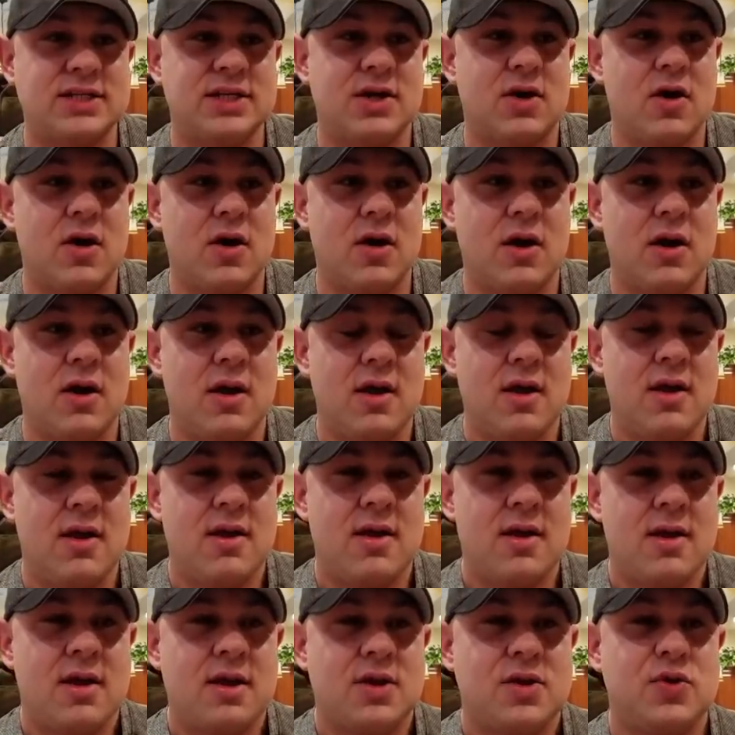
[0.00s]
are
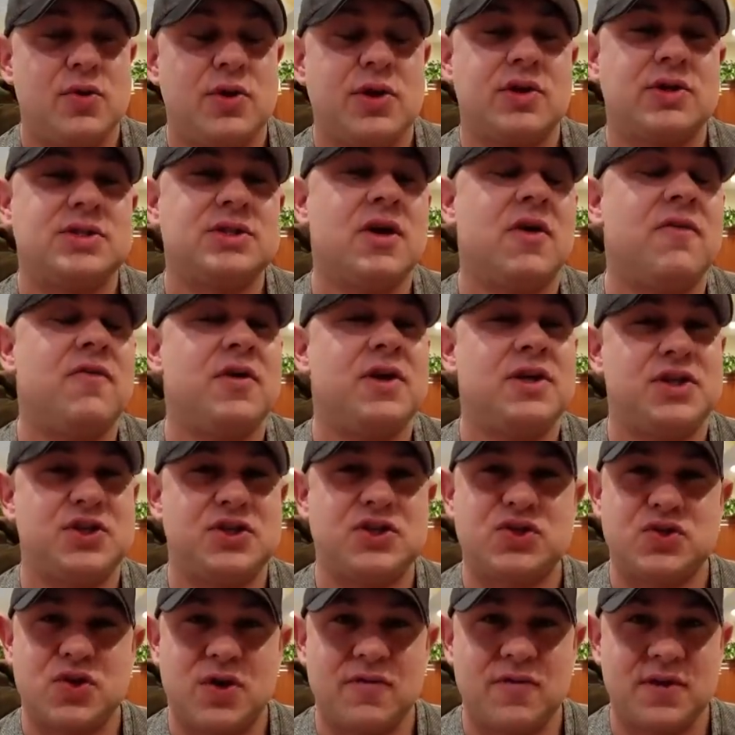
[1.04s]
doing yourself a
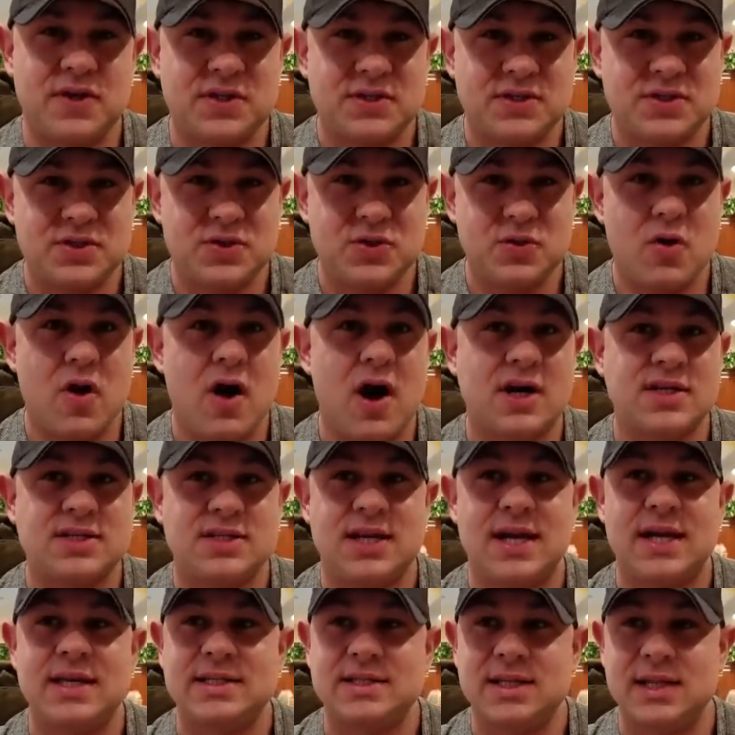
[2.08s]
disservice to
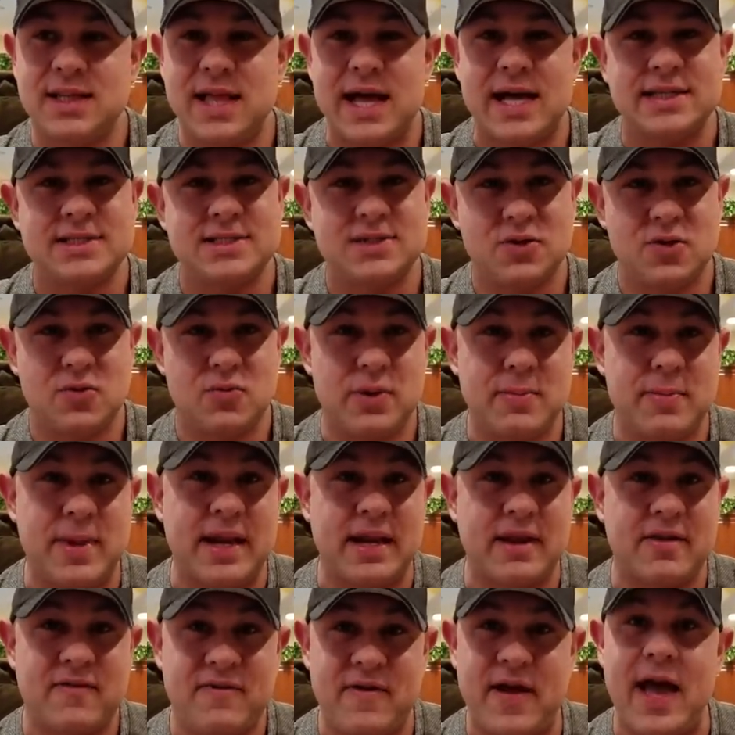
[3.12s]
oxidize the last little
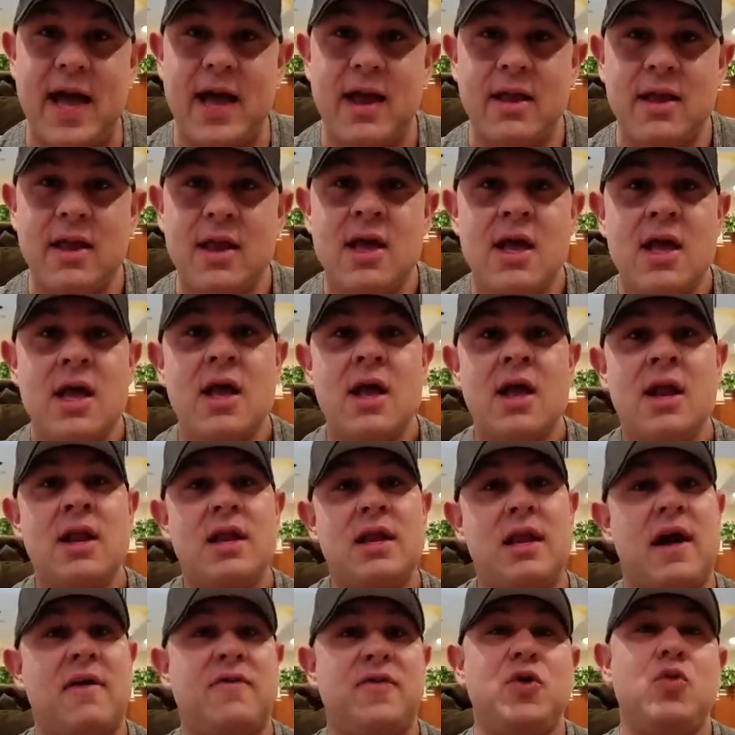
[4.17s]
remaining fat. Mm-hmm.
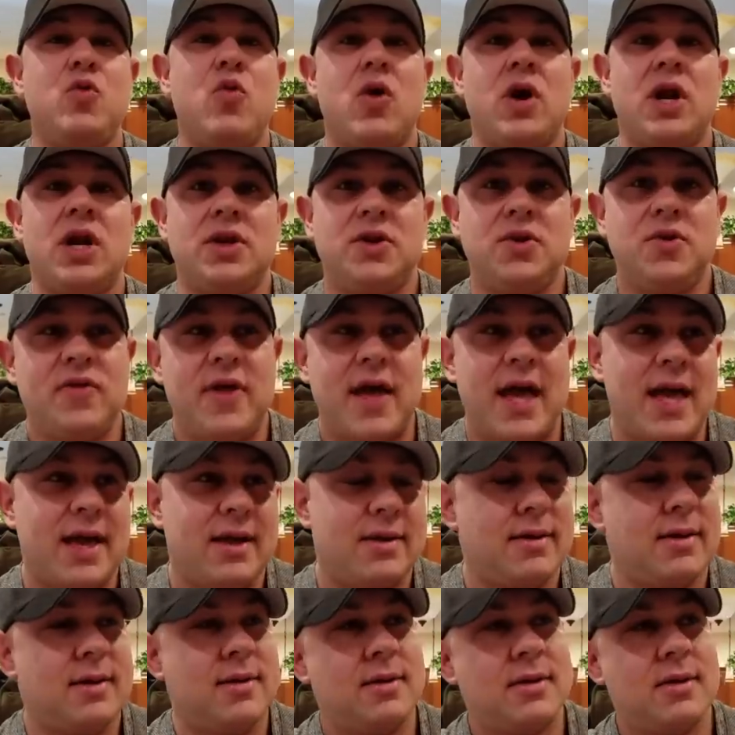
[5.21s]
Now, if you want to do that,
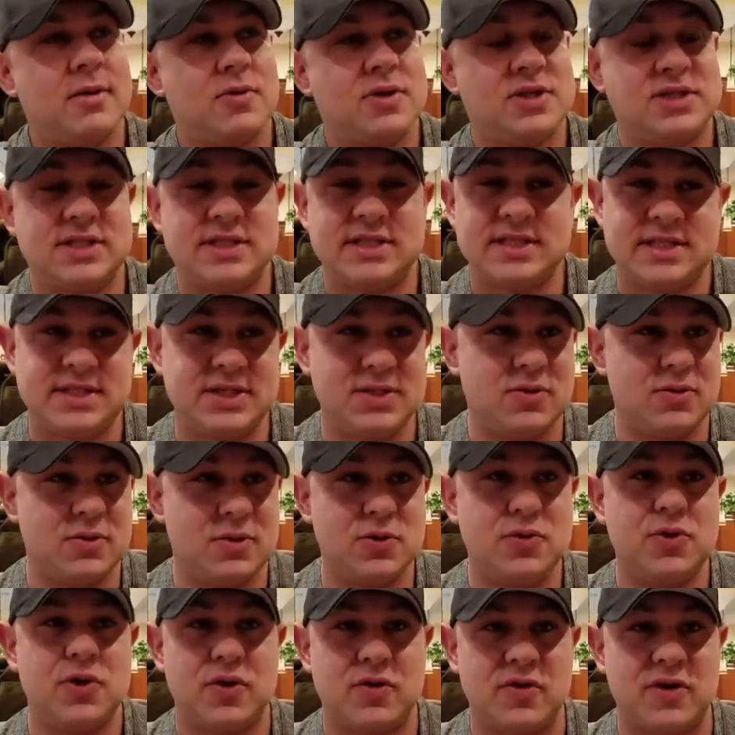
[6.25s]
which is still
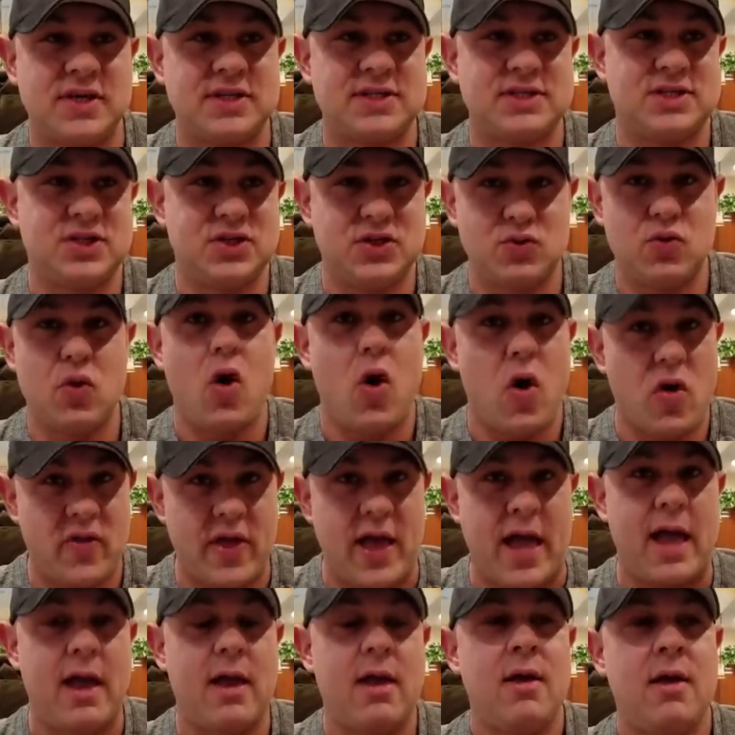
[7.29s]
ludicrous to do all
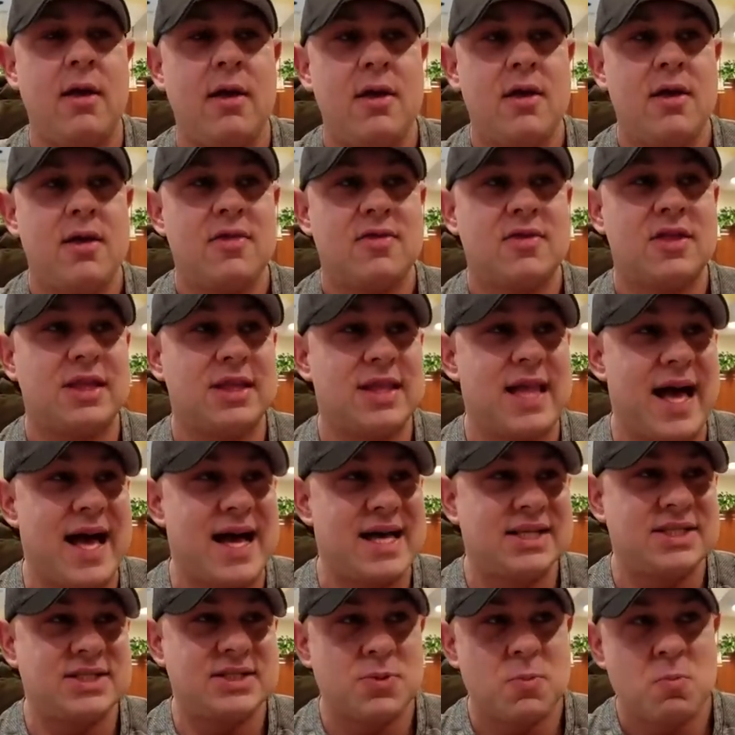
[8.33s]
that, the
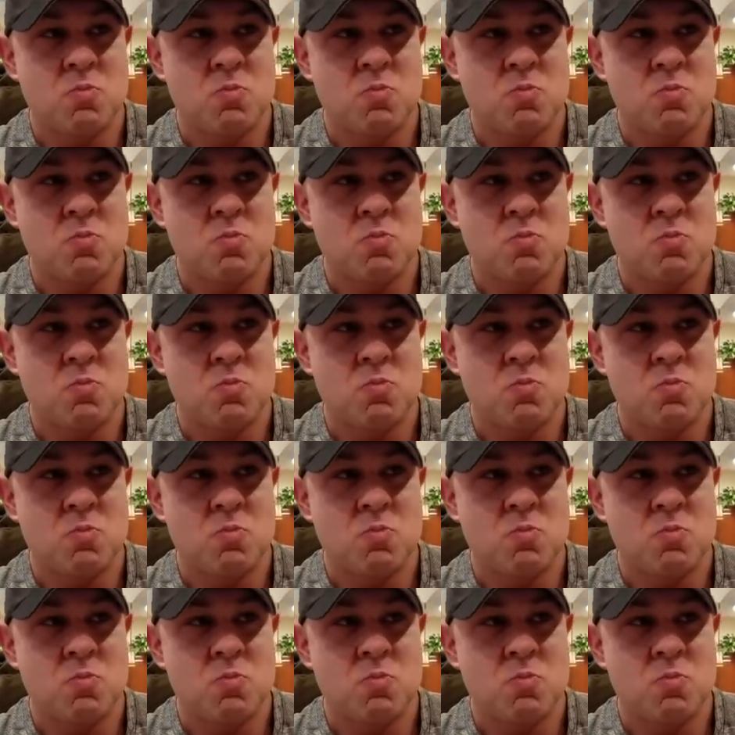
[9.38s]
last